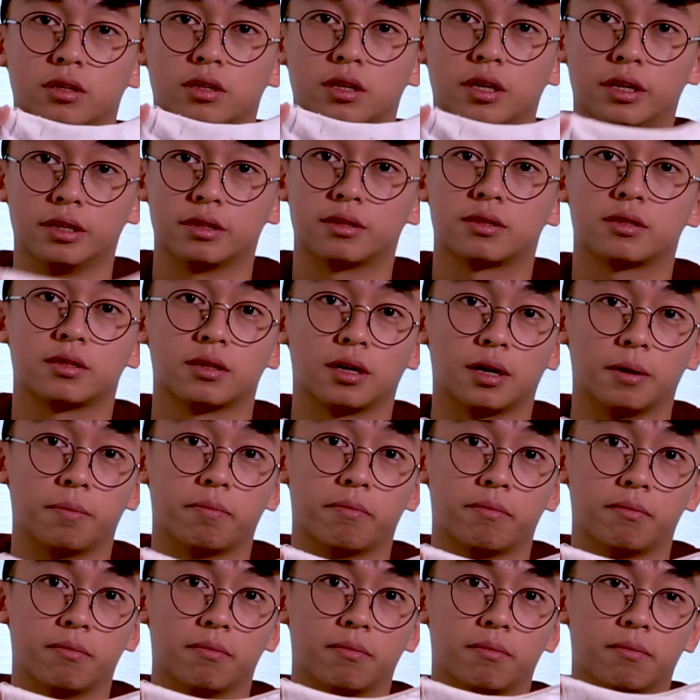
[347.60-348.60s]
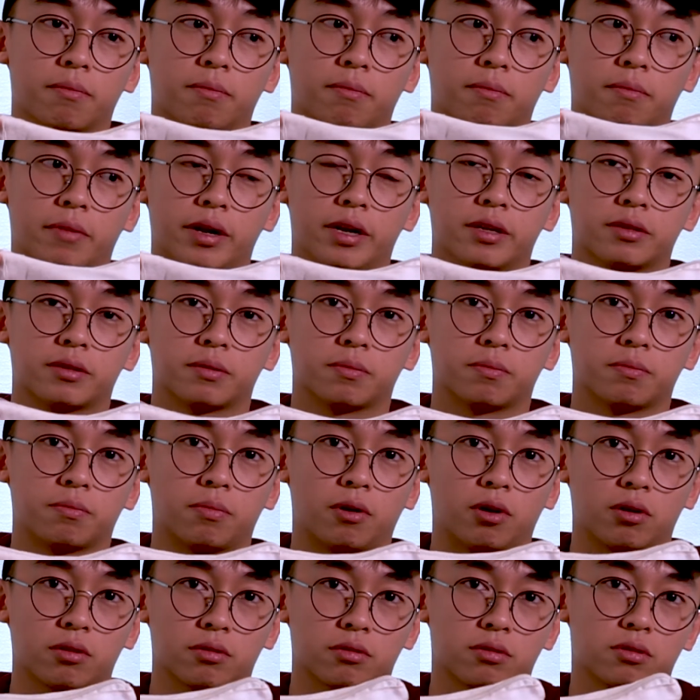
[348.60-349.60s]
It's a medicine
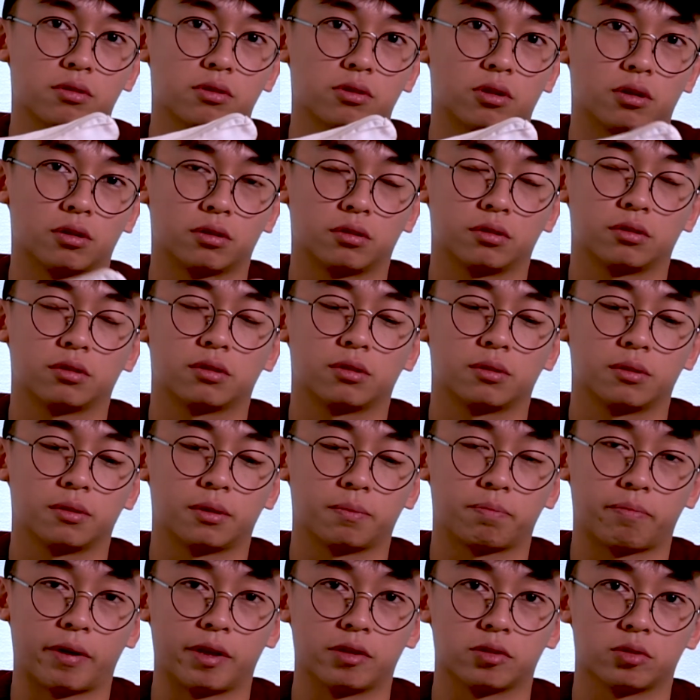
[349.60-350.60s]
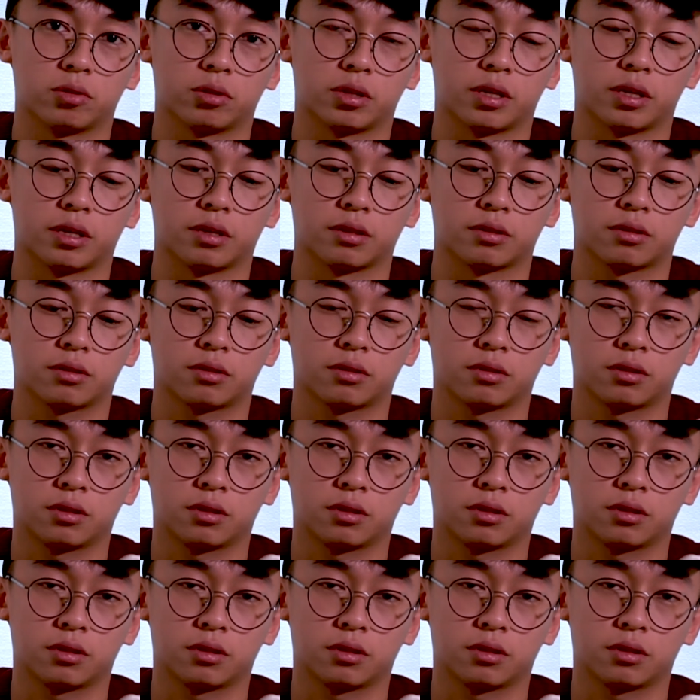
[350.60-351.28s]
box, not pencil case,